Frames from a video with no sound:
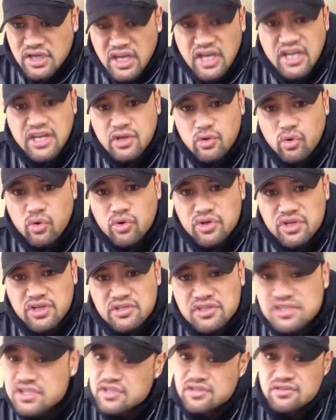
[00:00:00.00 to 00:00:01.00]
any
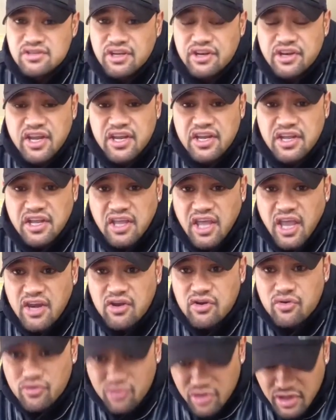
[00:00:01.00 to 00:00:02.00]
audience in any
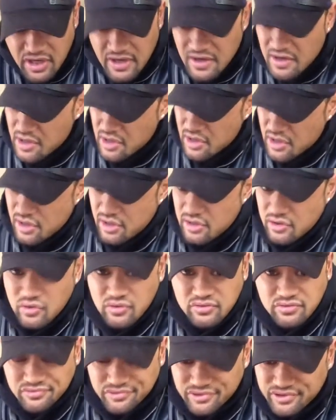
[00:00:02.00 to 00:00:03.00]
category.
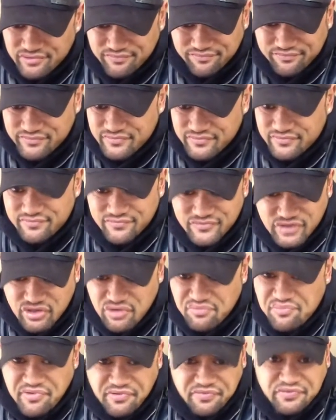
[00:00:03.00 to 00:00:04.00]
Look, it
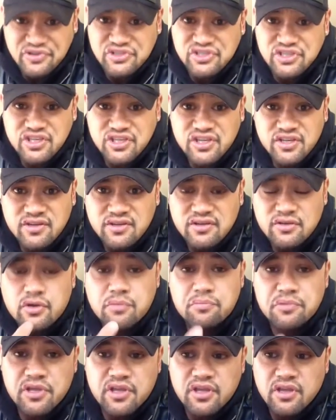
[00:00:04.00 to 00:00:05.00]
could be fishing, it
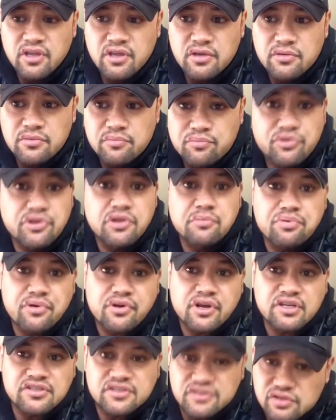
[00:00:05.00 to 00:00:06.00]
could be beauty
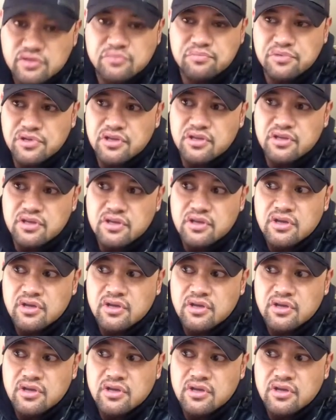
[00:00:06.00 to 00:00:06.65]
products, it could be